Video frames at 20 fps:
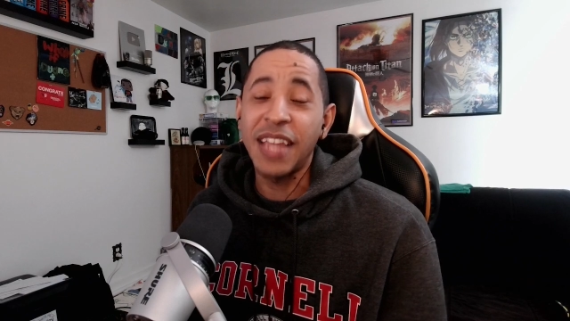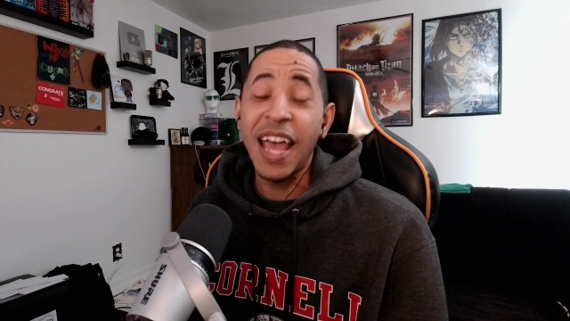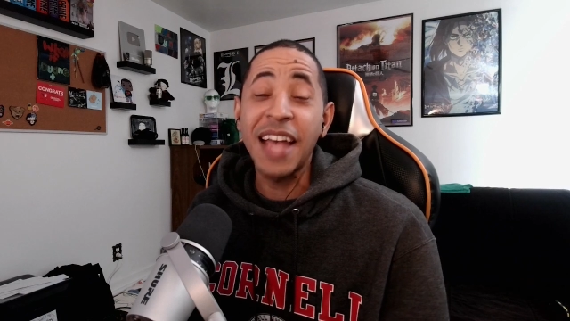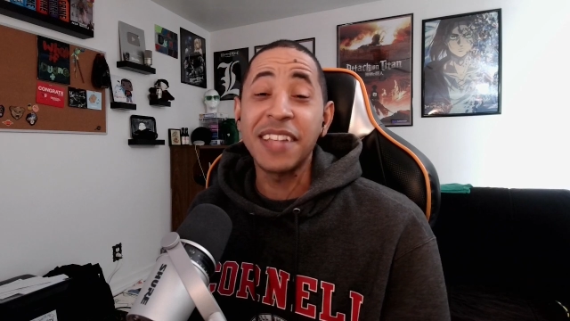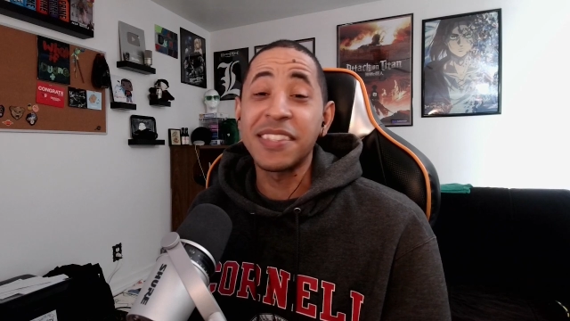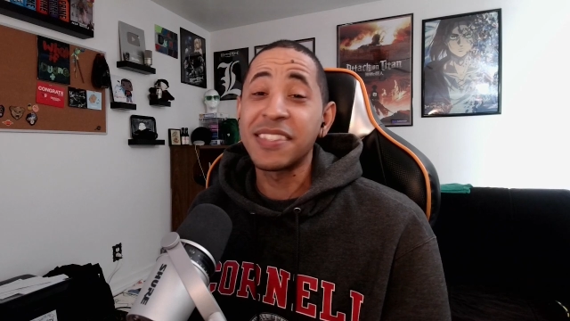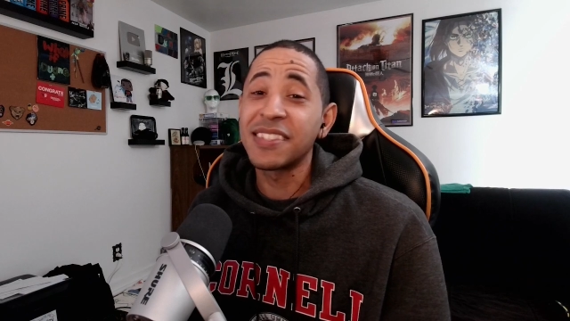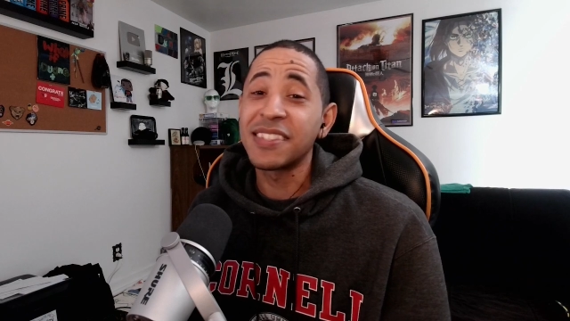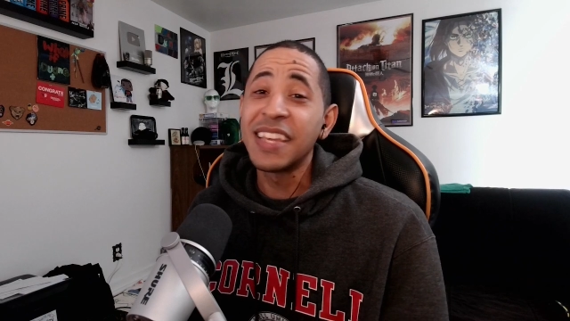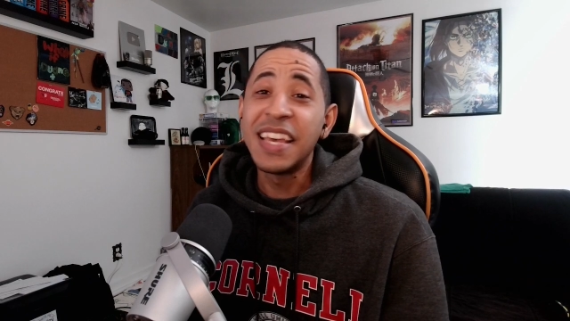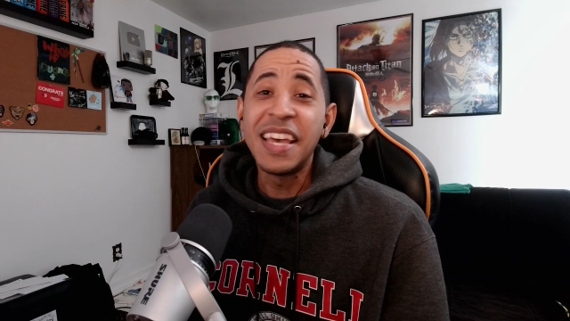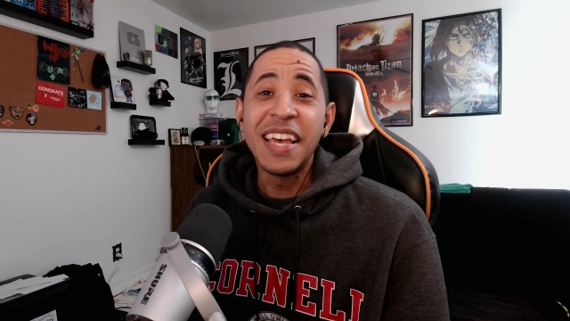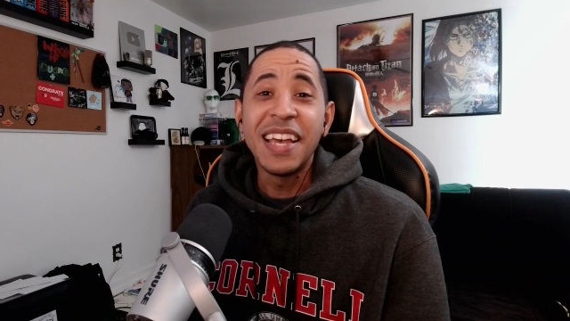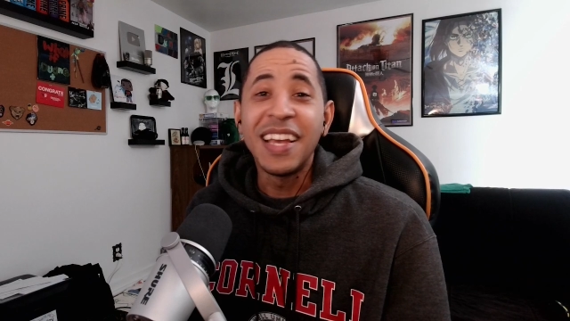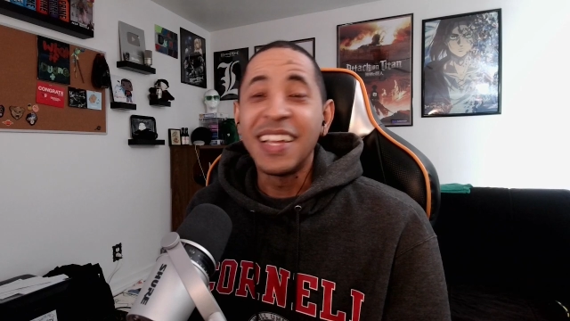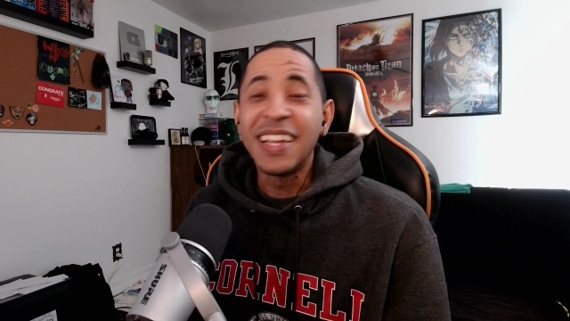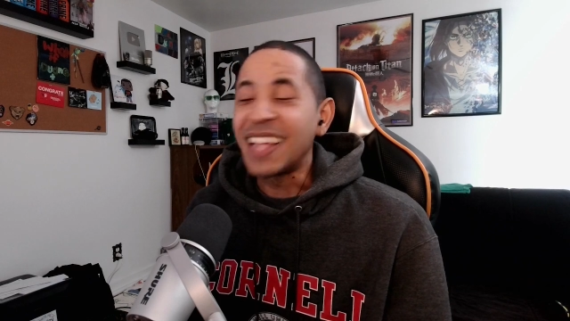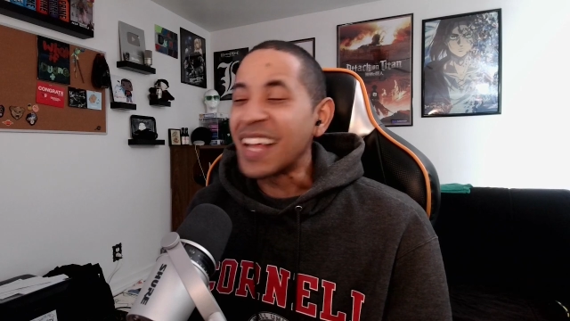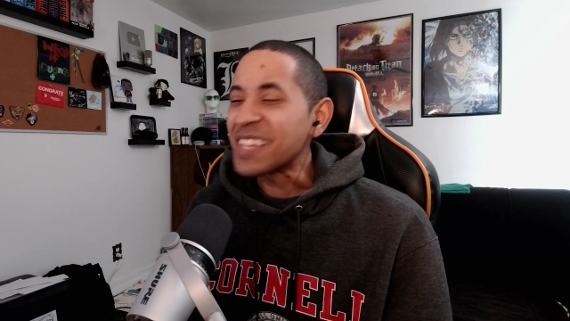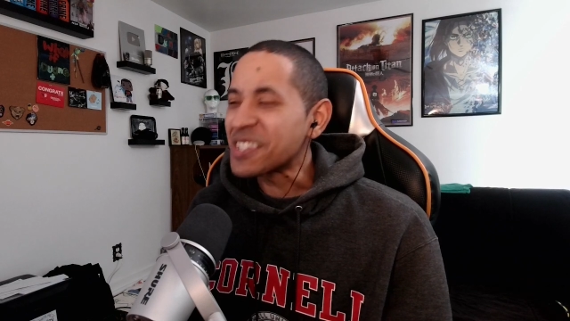That's
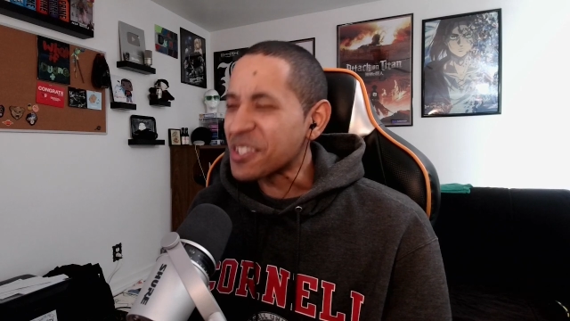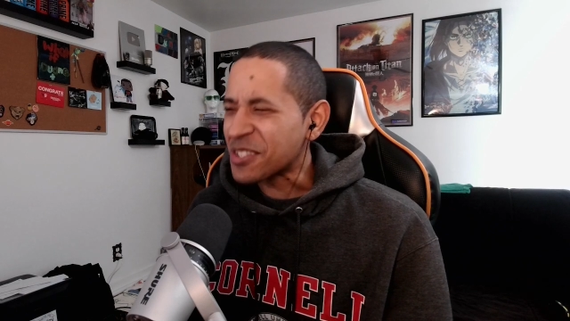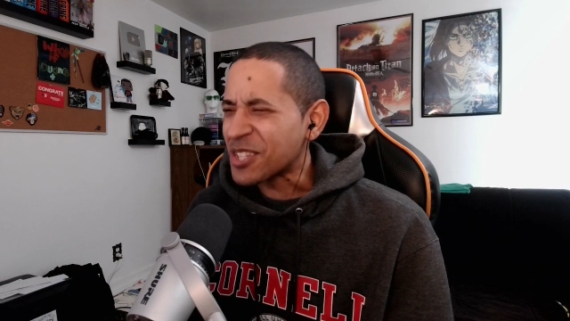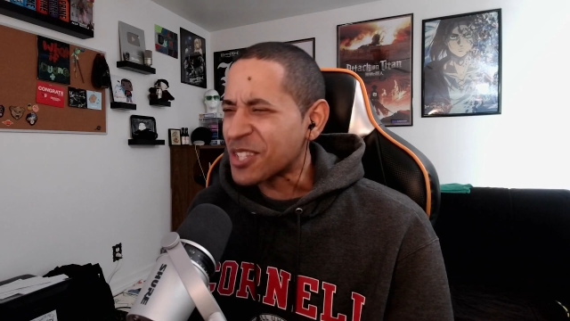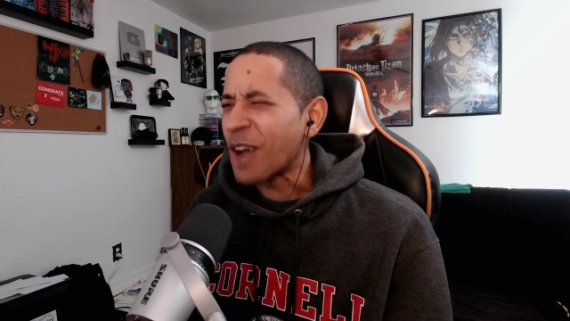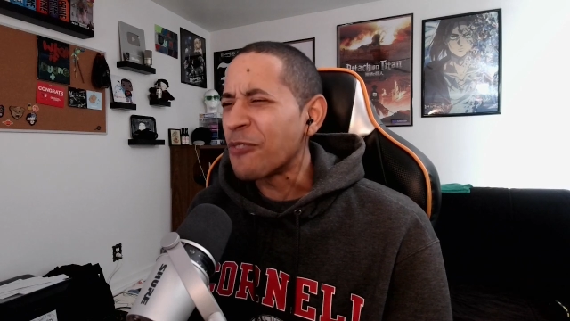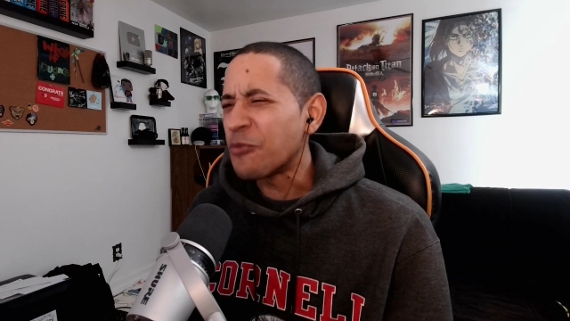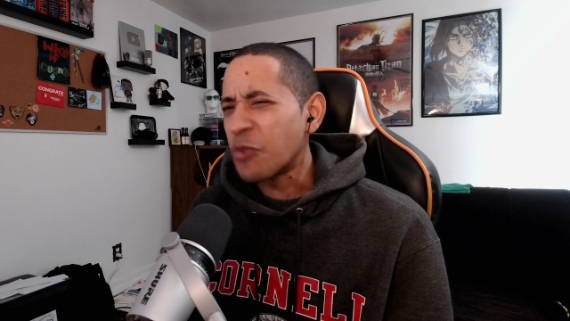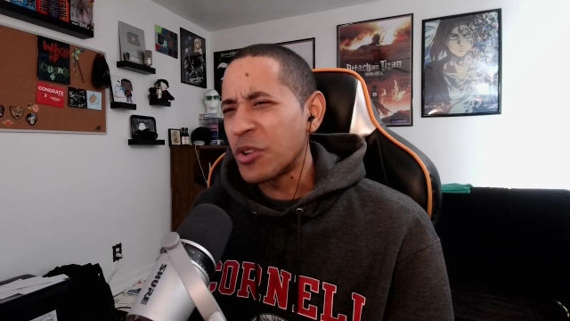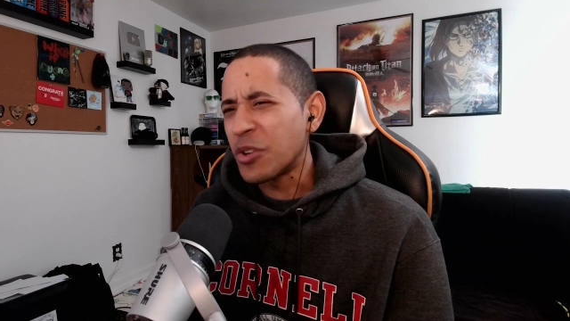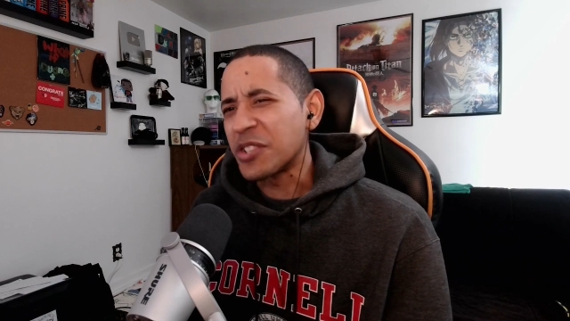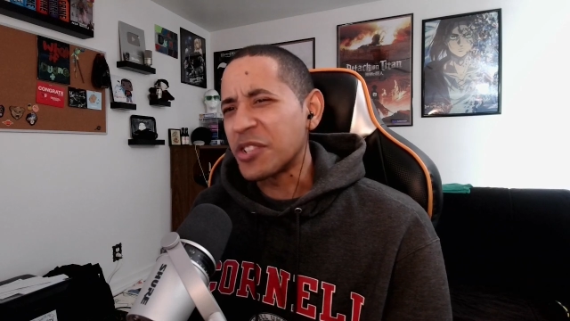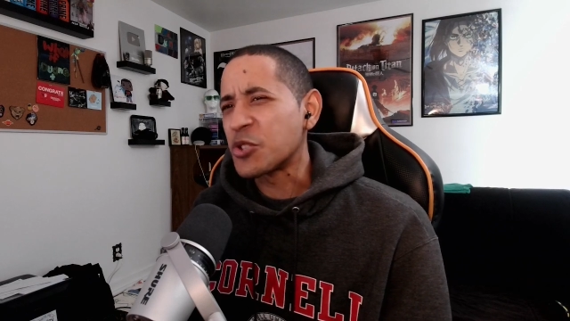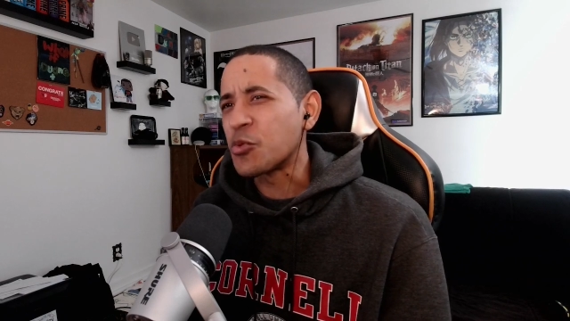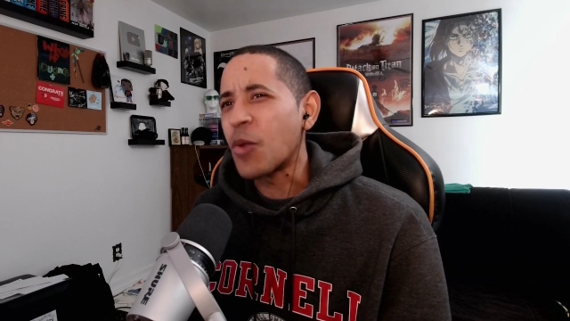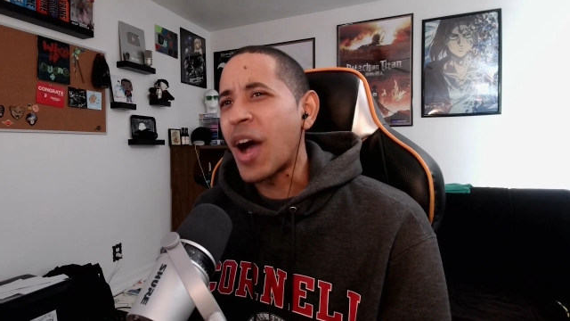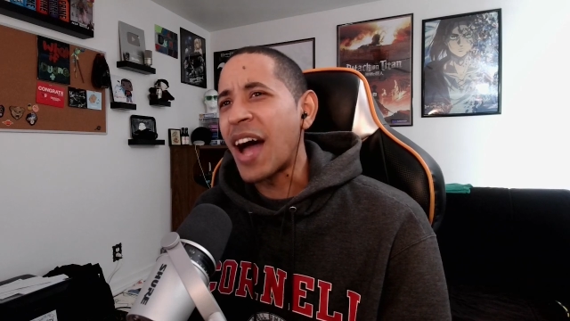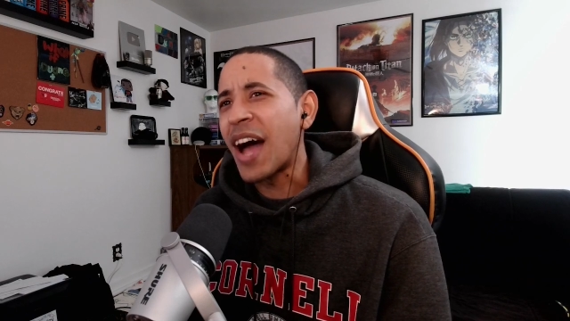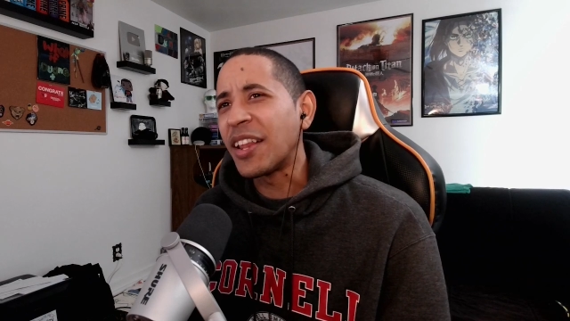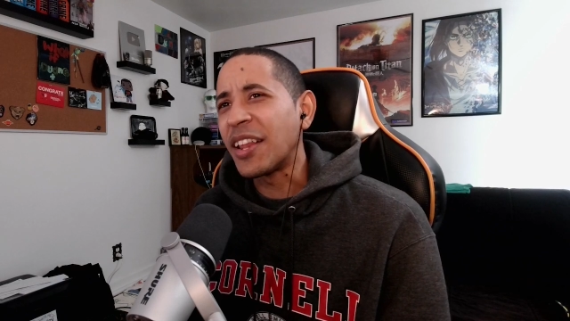a tough one to
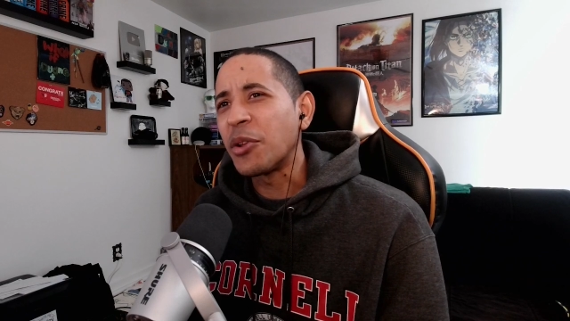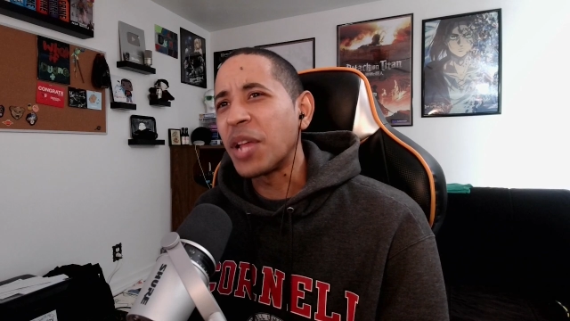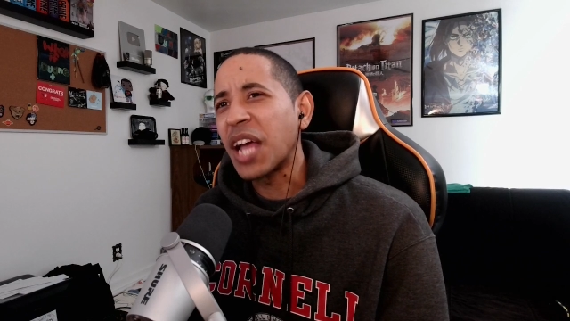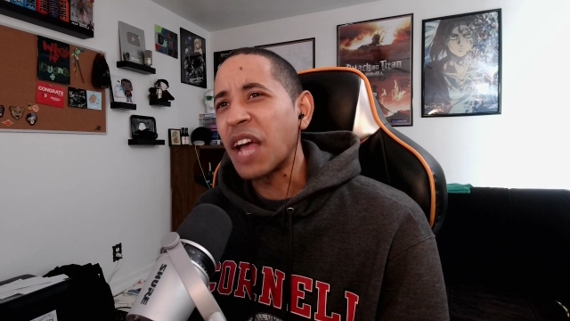swallow.